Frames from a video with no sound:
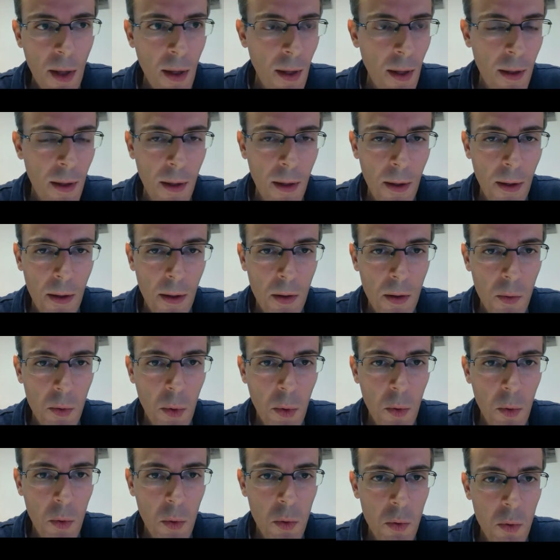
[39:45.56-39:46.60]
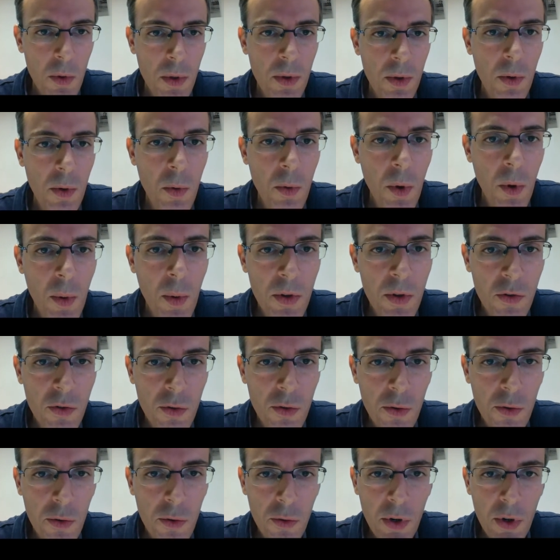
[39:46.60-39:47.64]
We want
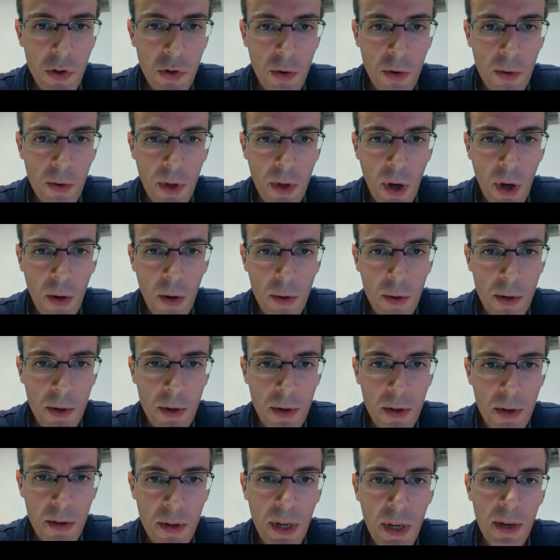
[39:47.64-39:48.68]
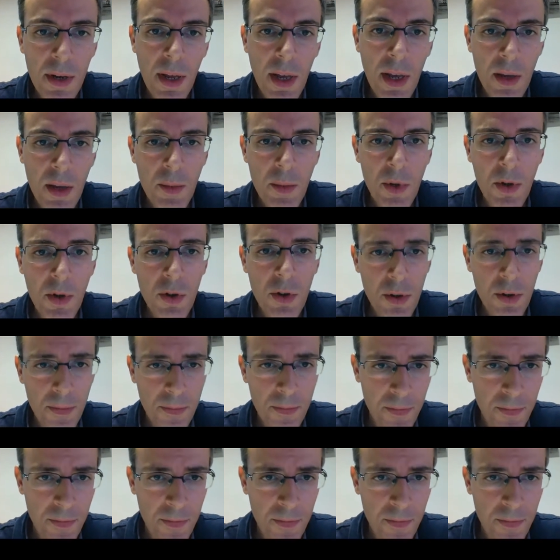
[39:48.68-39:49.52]
to threshold our DNA image,